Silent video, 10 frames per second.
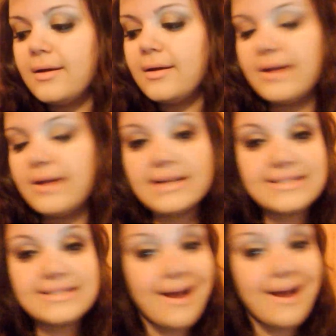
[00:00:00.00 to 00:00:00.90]
Next
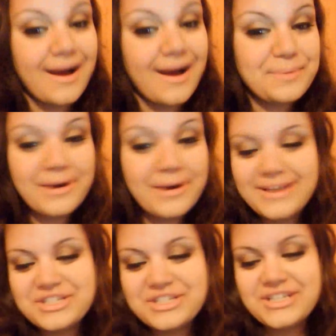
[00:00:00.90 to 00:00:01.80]
eye
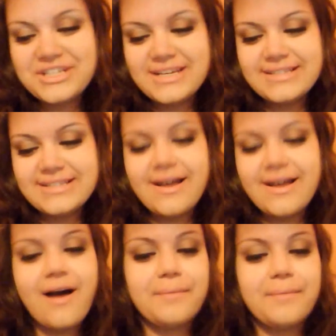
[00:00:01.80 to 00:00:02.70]
brush is
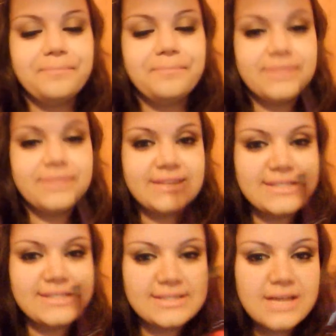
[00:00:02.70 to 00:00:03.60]

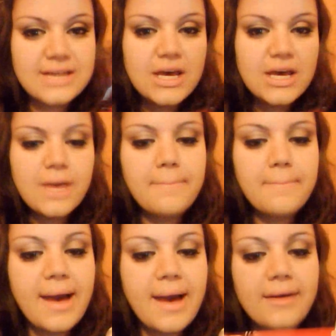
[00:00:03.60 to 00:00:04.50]
this
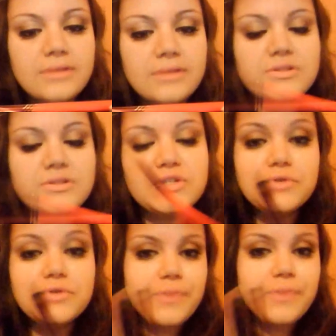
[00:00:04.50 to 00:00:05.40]
MAC
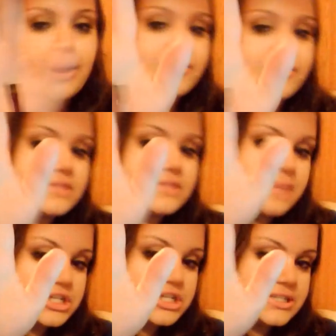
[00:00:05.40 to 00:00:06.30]
212
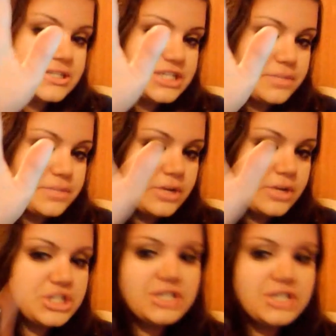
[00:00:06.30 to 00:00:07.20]
special edition
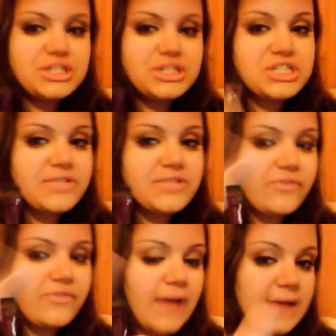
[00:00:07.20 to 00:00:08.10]
brush, and it's just a
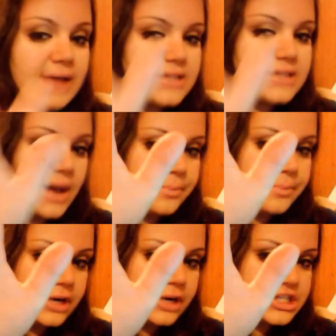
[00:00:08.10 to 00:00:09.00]
flat top
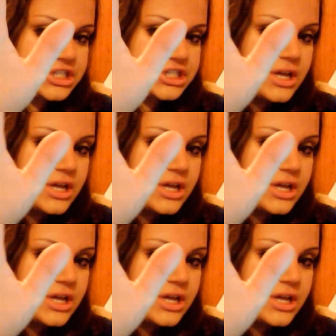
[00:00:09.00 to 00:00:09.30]
brush.